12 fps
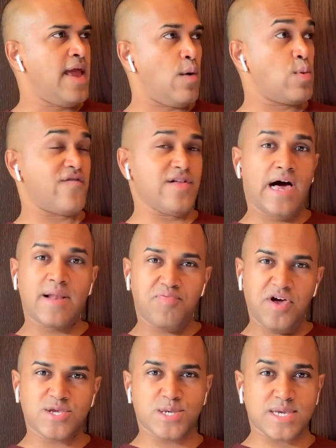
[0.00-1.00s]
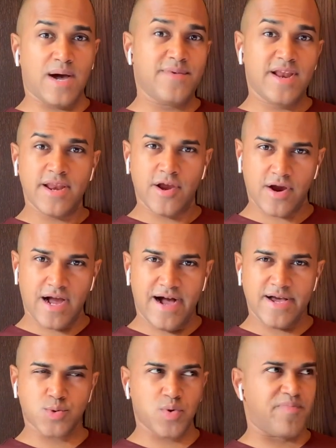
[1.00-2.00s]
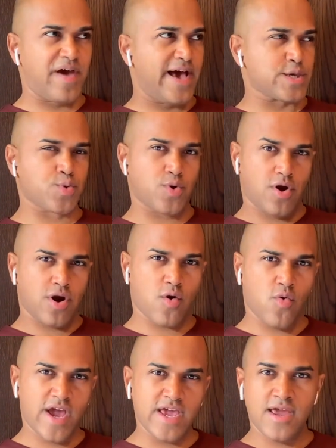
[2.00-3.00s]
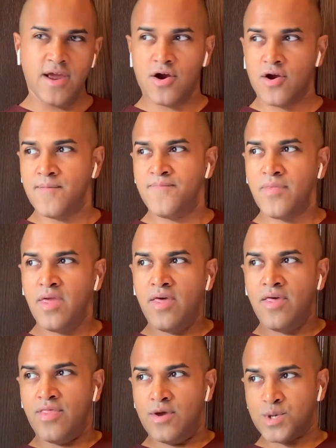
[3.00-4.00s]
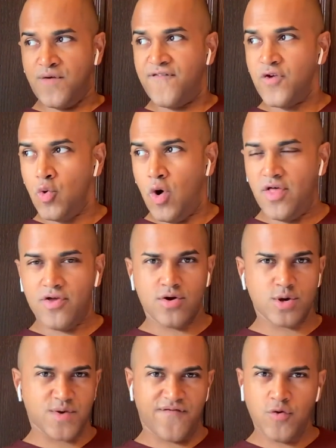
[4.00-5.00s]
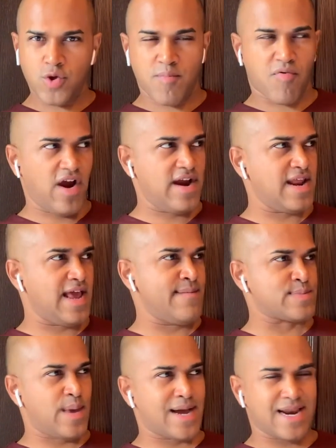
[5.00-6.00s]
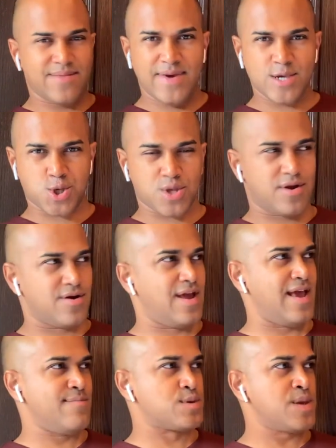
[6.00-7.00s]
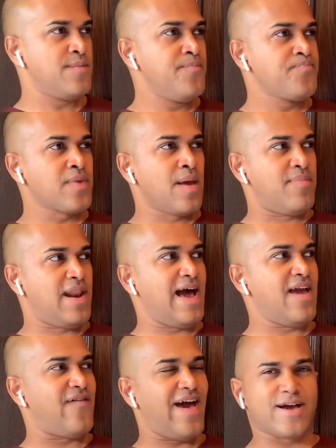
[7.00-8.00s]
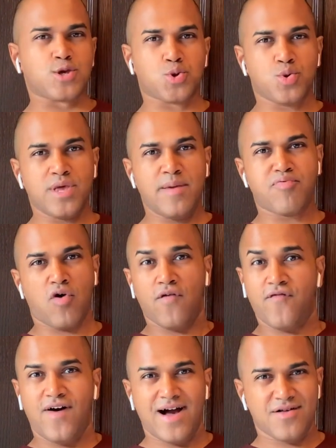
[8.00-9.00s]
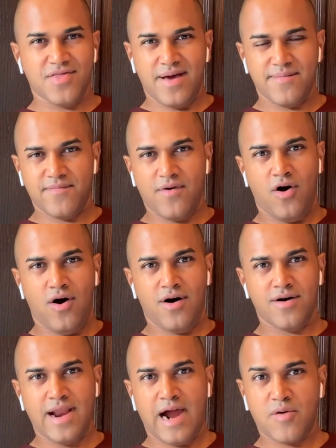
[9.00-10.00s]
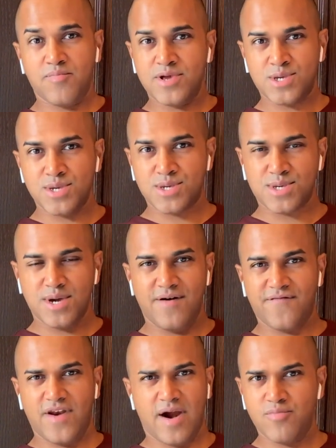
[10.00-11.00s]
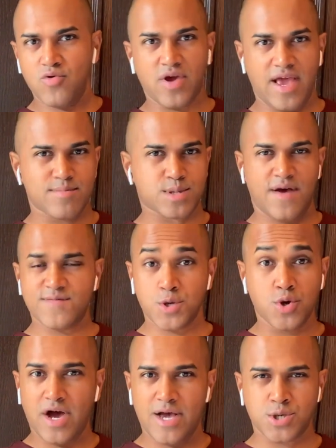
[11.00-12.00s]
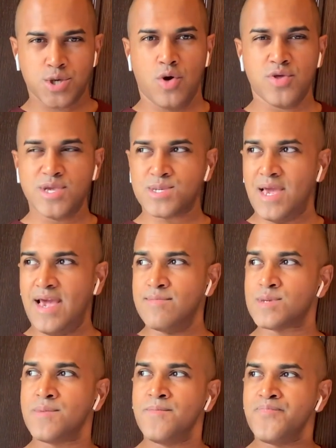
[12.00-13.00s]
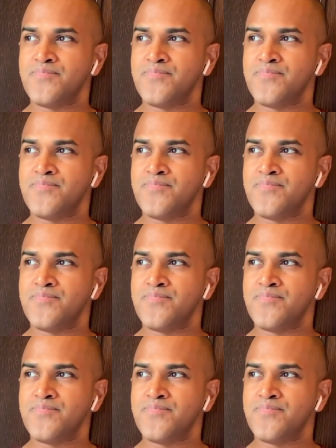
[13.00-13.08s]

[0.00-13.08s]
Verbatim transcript: And we have a lot of places coming in here, guys. We passed one on our way here. There's a few others, a few of the brand names. I'm not going to mention their names, but I have actually profiled them on our business stuff and our bootcamp stuff. So you guys know these names.